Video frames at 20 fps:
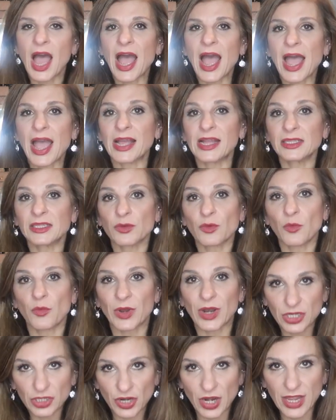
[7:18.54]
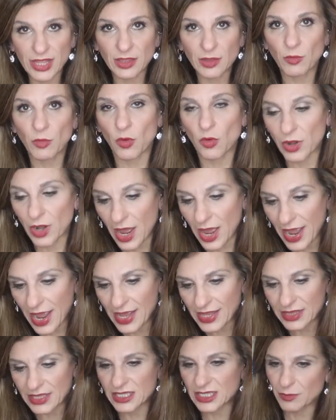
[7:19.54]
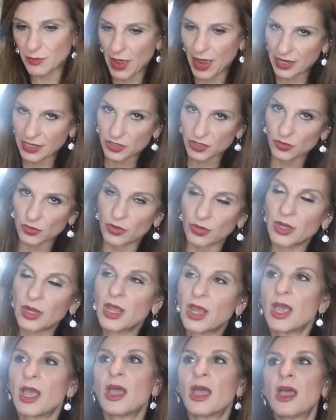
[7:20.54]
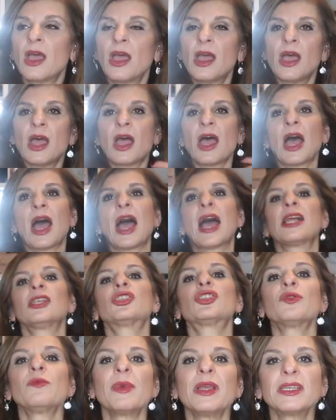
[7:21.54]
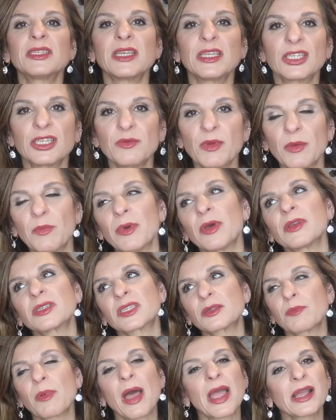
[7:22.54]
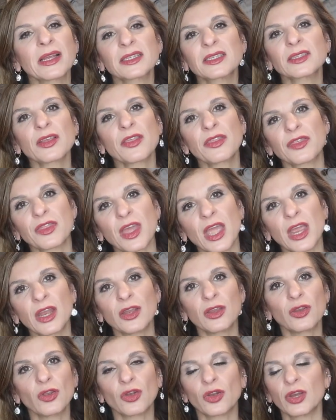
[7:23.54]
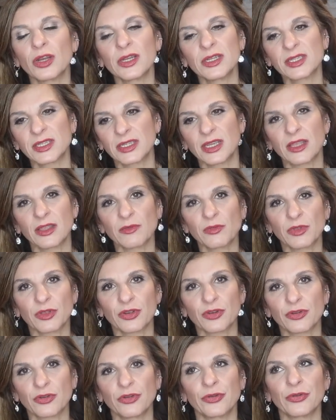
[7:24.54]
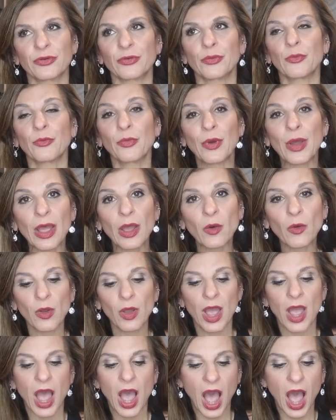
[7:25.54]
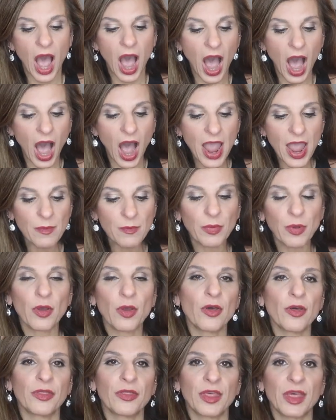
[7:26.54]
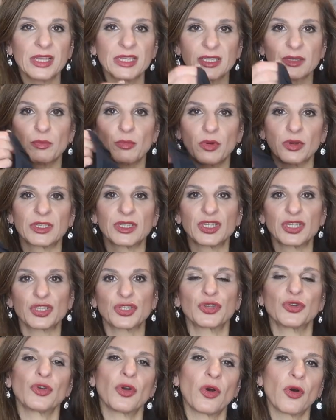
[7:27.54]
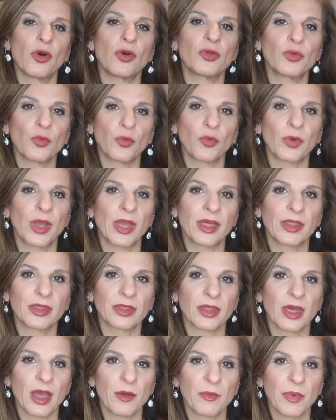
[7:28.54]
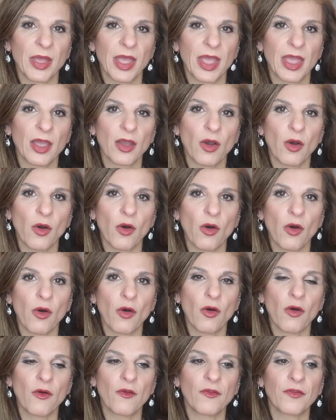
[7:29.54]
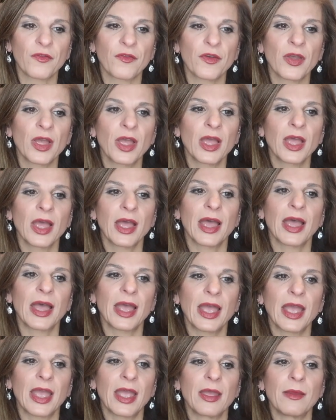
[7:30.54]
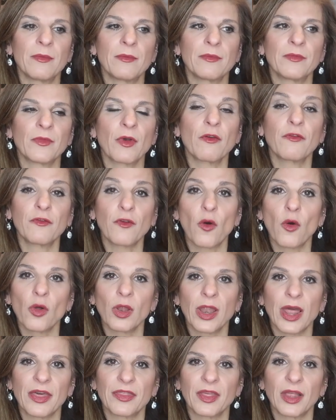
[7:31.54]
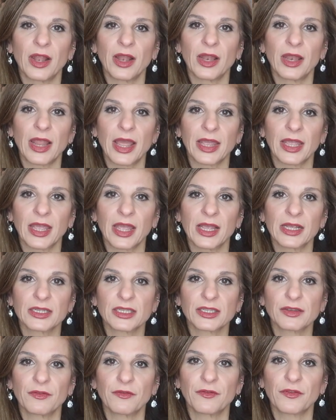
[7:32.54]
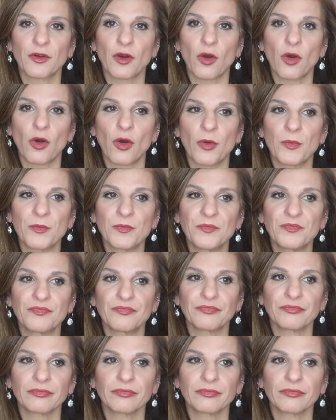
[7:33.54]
And when I tried them on, I had the Spanx on. And you may say to me, but Spanx are thin, you're going to see them through. Well, I put this bodysuit on with a pair of faux leather leggings from